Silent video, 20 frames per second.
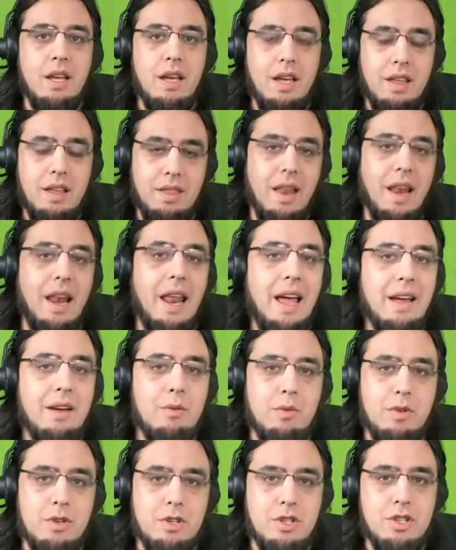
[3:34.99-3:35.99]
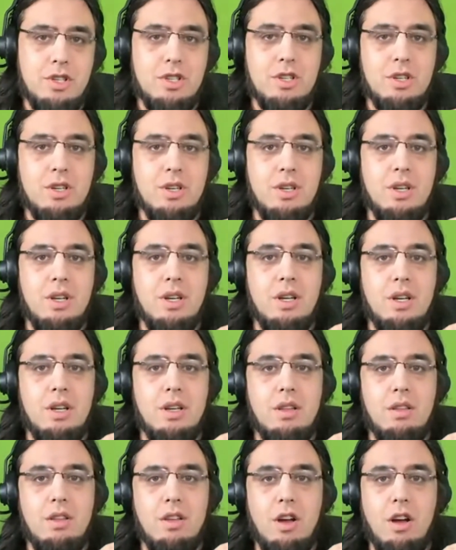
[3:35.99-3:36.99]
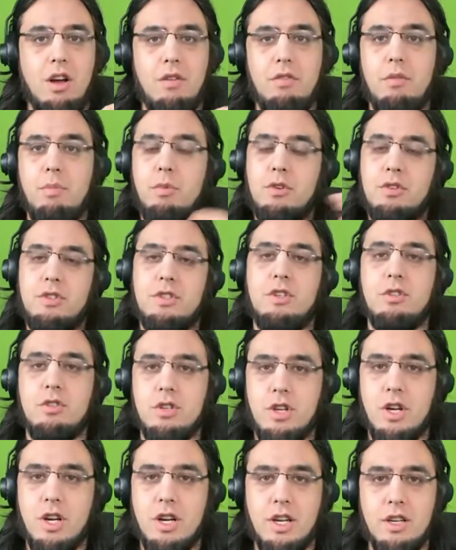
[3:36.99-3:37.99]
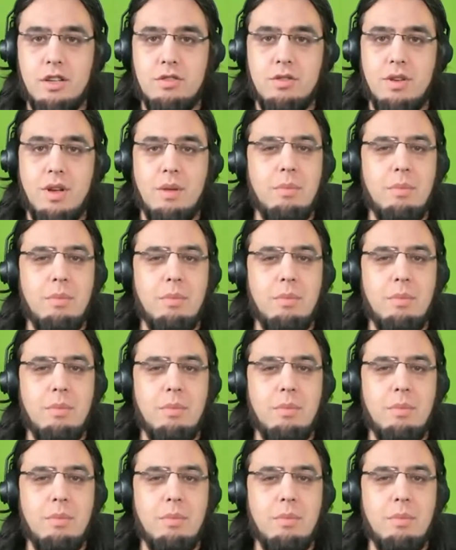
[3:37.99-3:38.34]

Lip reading: in the language of the person you're talking to.